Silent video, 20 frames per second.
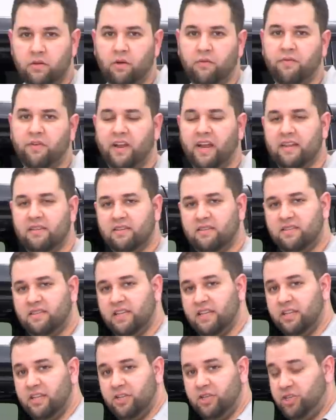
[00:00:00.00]
Don't forget to
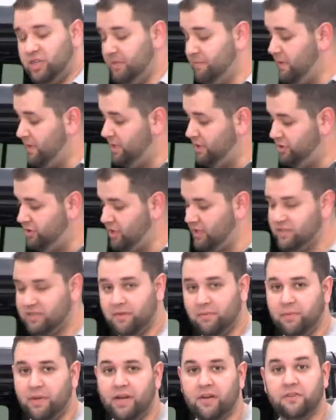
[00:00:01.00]
sit in the Jeep and adjust
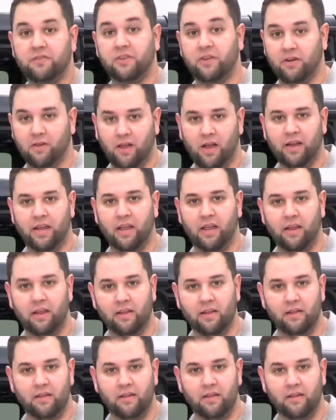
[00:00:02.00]
the mirror to your liking.